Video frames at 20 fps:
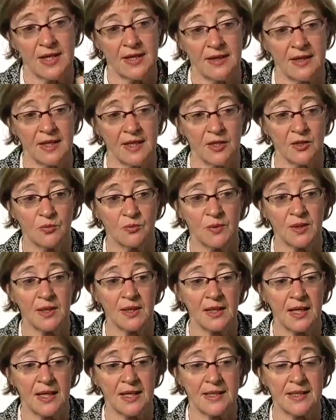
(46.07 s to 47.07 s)
I think, to
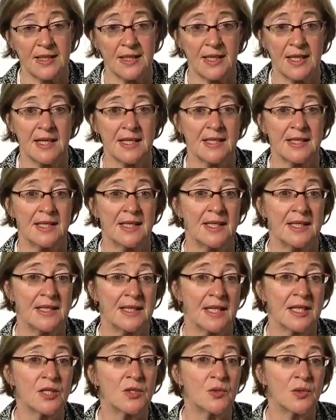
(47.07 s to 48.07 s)
realize that it's the
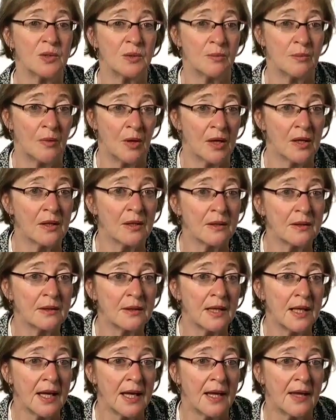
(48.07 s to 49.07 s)
industrial
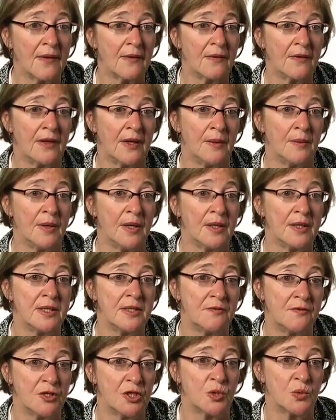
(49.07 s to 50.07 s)
model and the
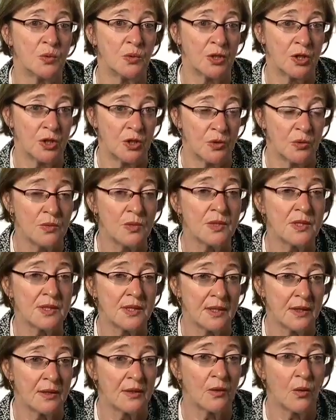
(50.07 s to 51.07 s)
individual use,
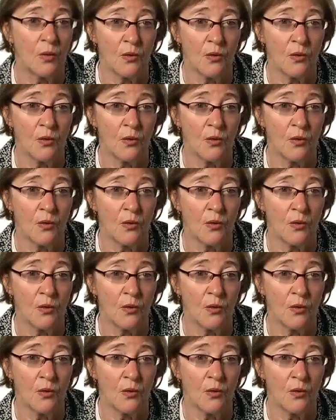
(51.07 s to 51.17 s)
uh,